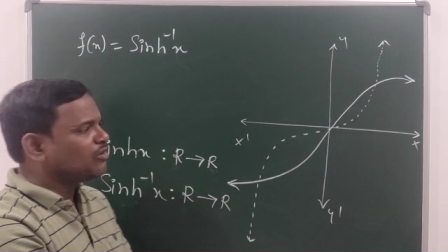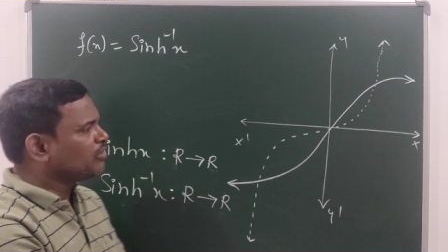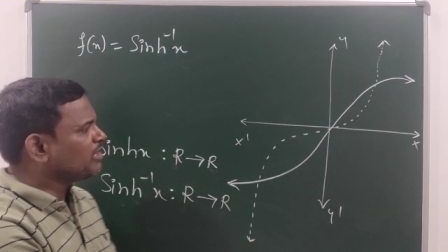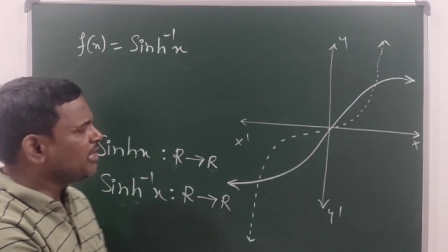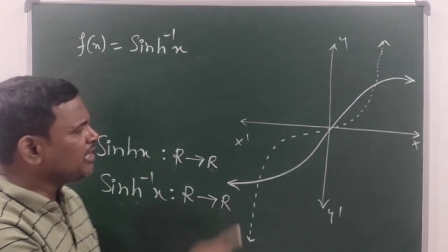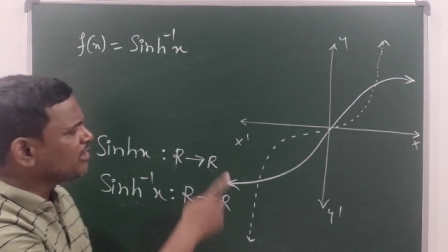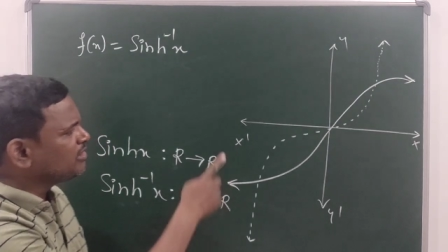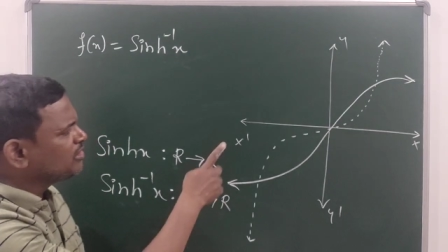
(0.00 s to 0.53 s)

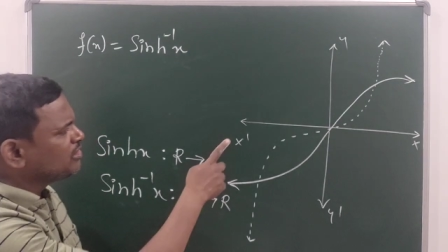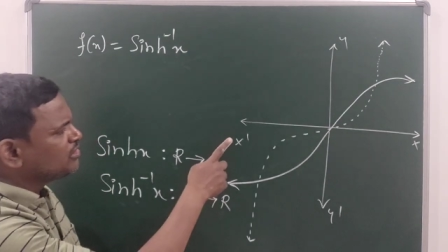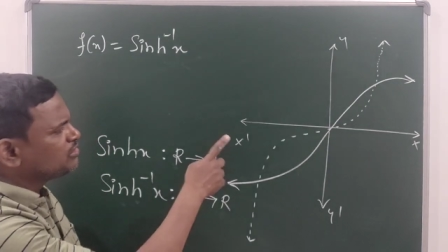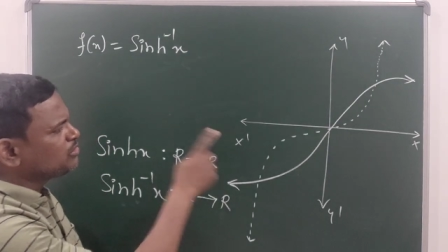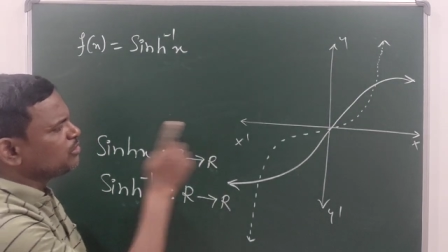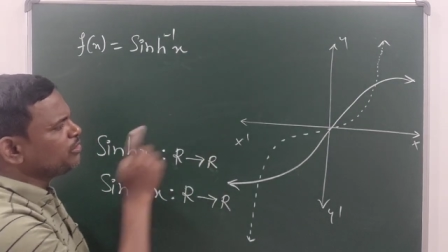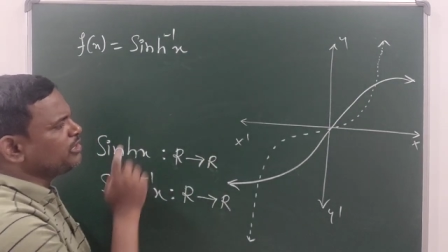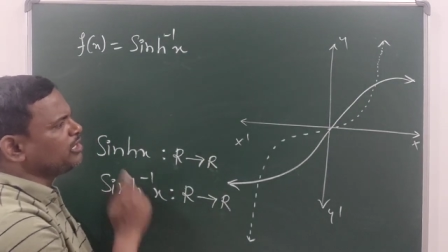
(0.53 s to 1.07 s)
Okay,
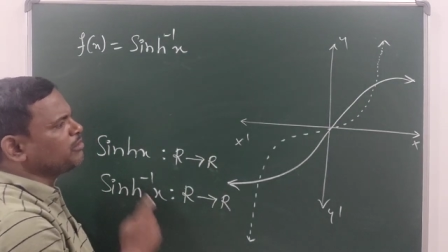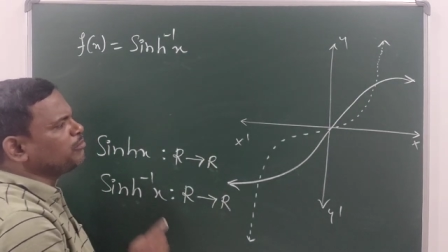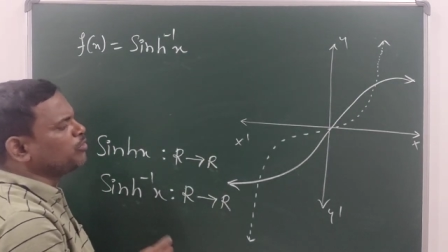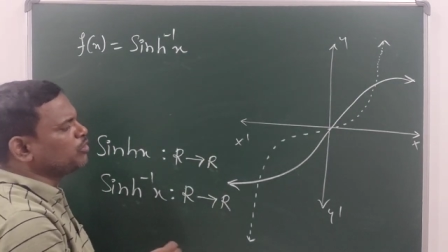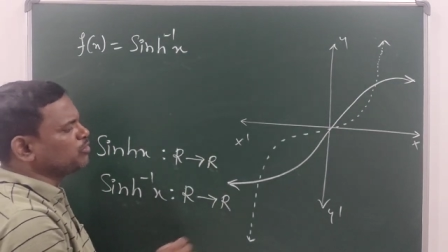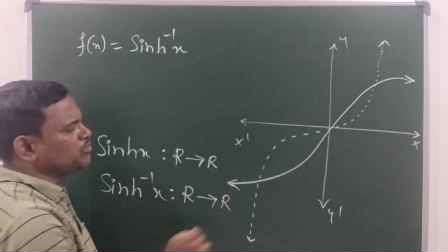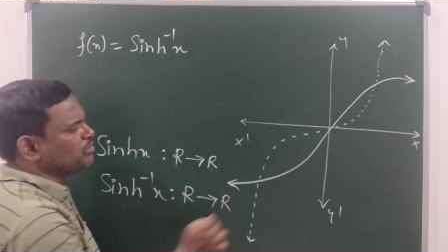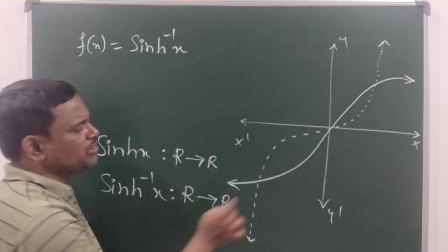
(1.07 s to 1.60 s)
so here
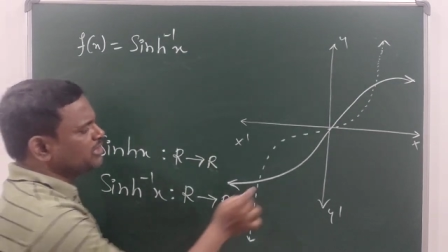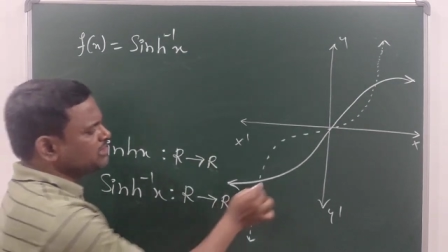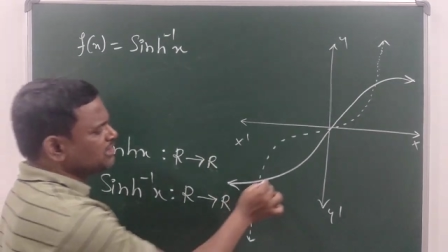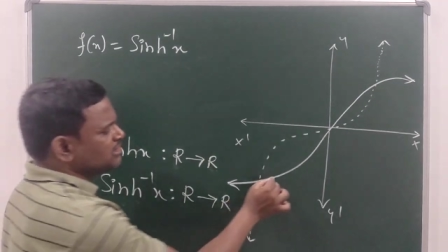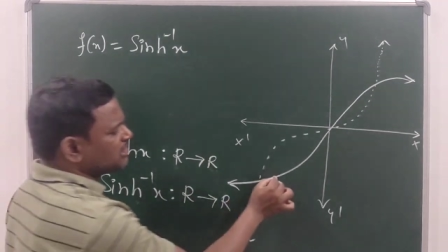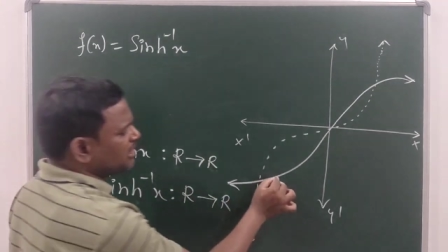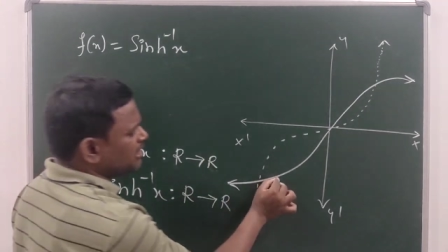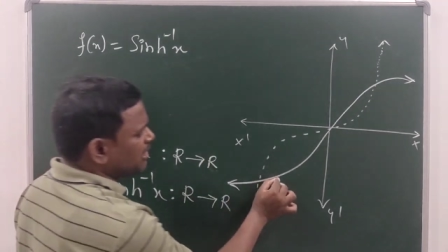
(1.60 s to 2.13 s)
both, this
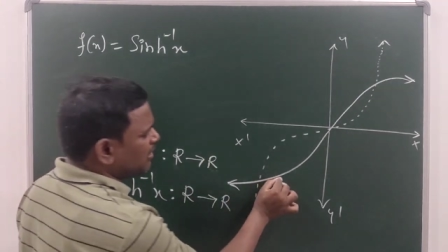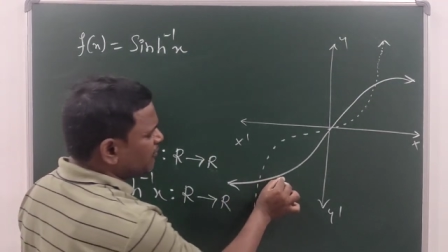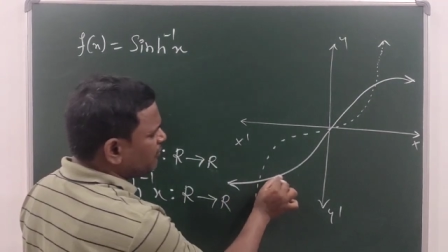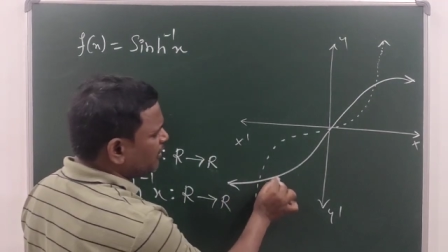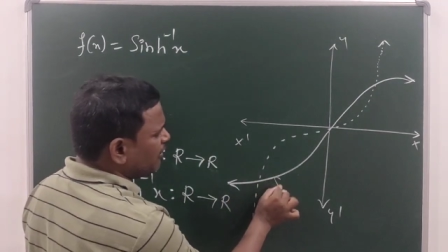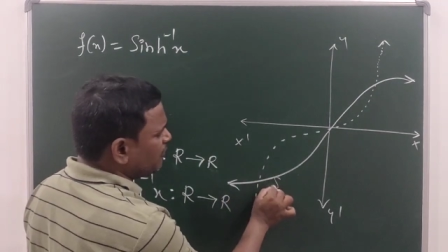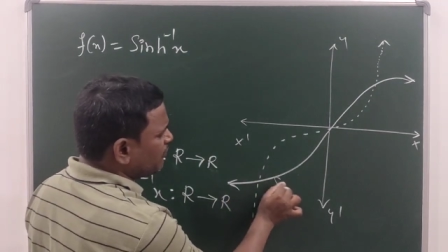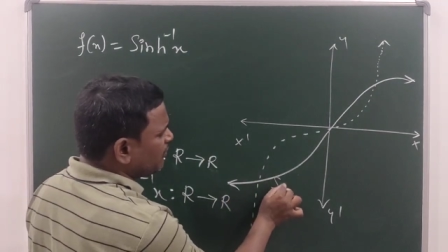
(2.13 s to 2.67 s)
is the graph
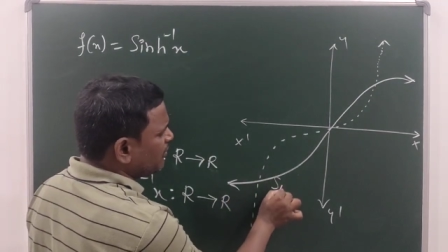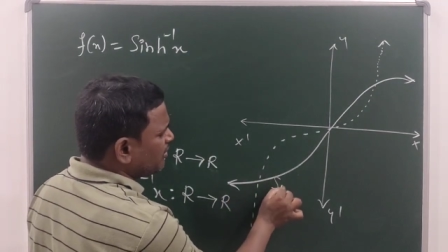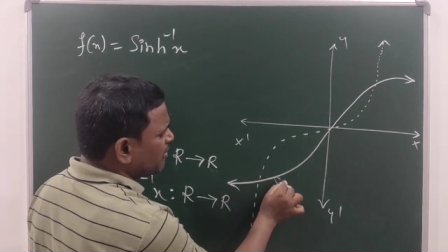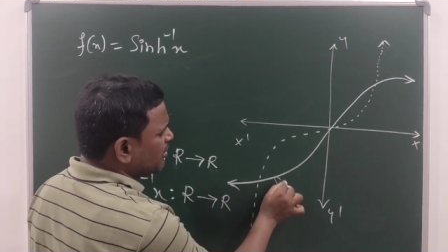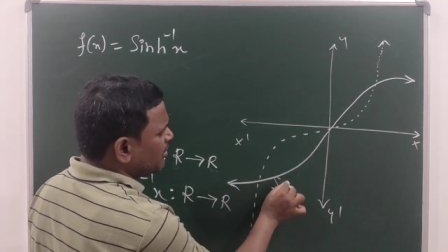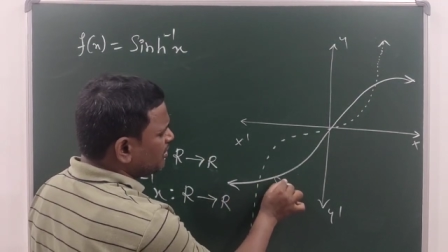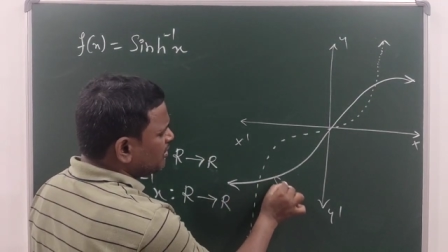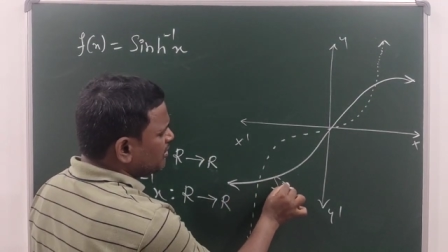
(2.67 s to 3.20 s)
of
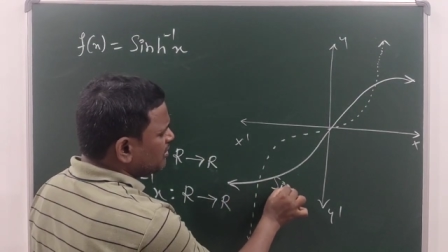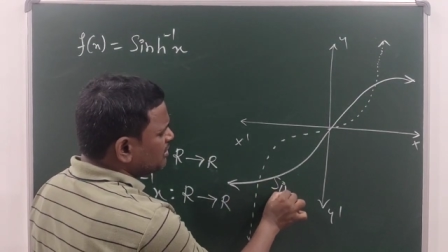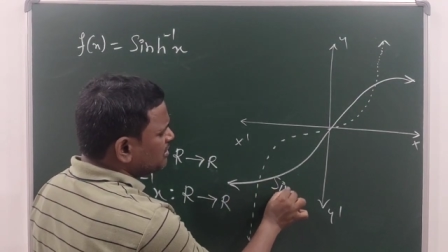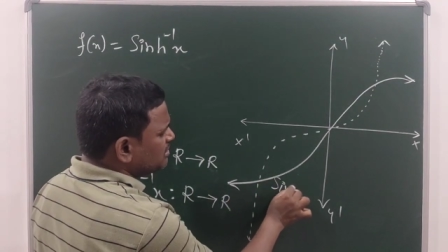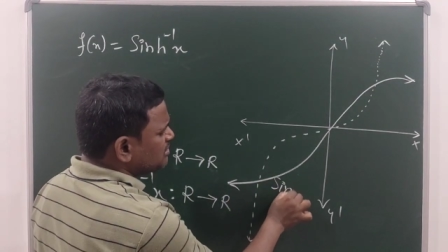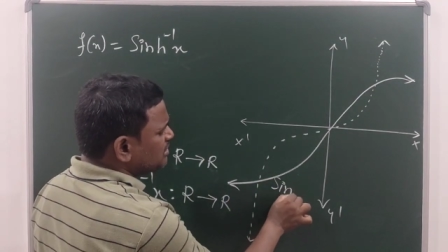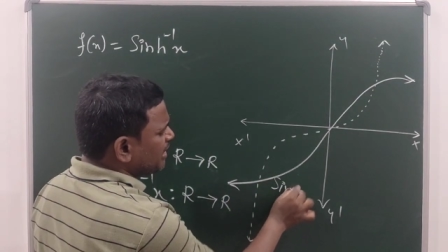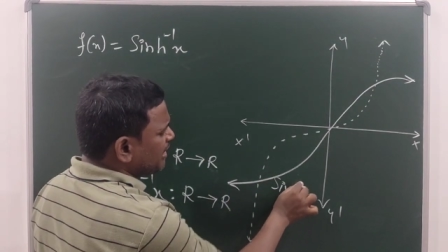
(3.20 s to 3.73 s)

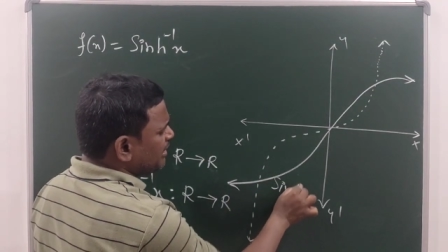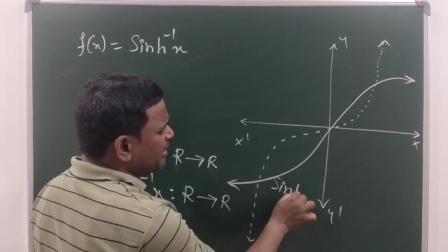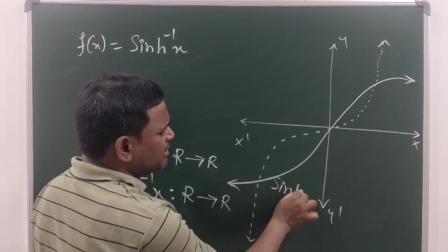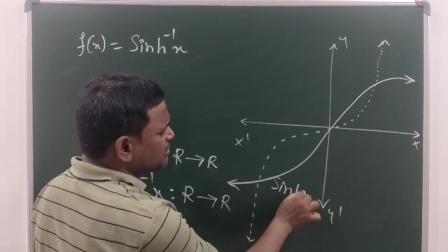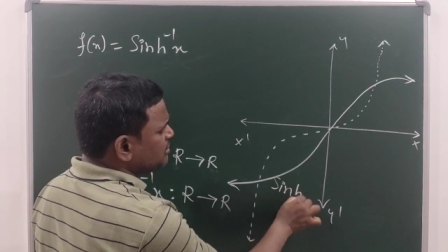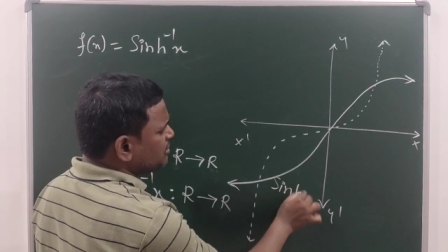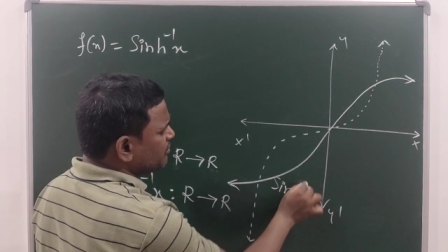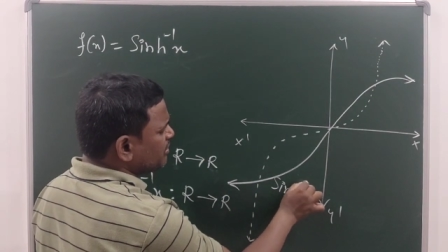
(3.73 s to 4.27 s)
sin
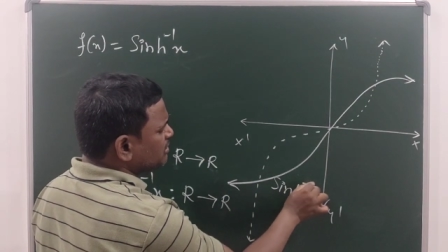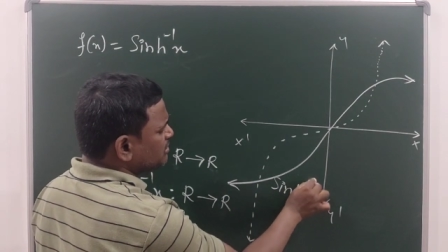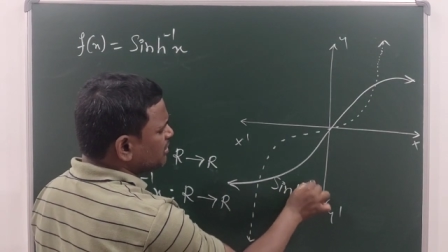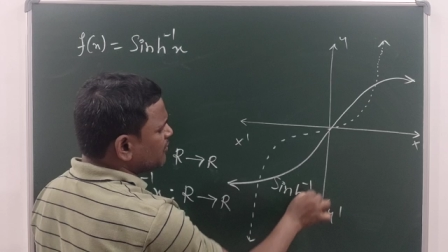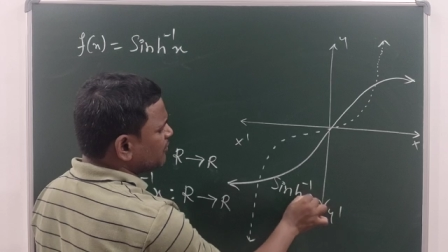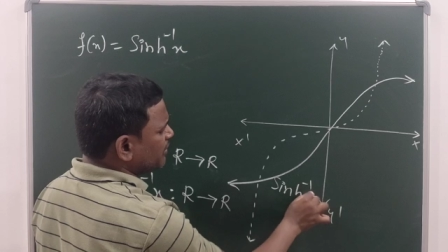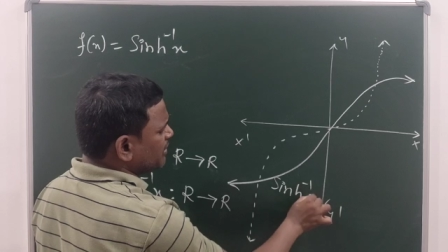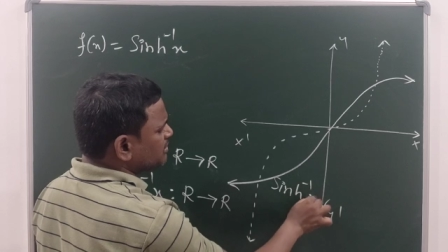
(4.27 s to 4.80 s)
h inverse
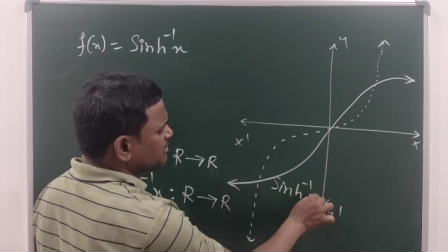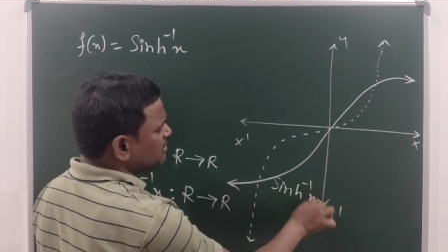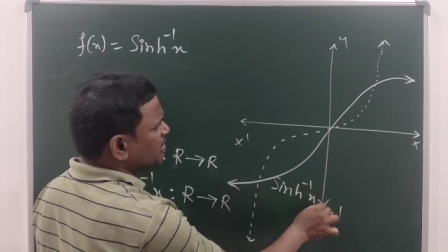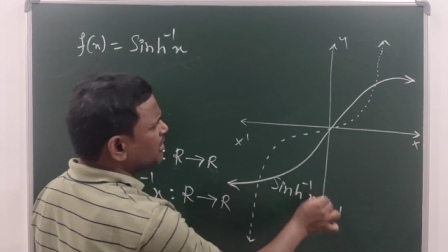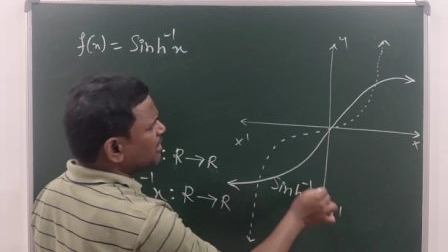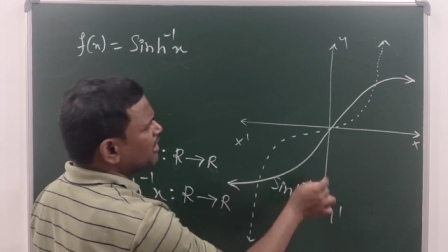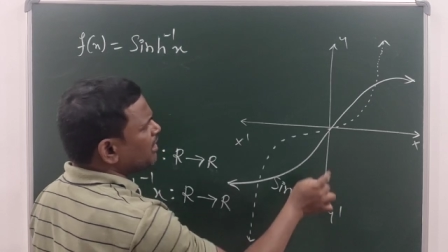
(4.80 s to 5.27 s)
of x,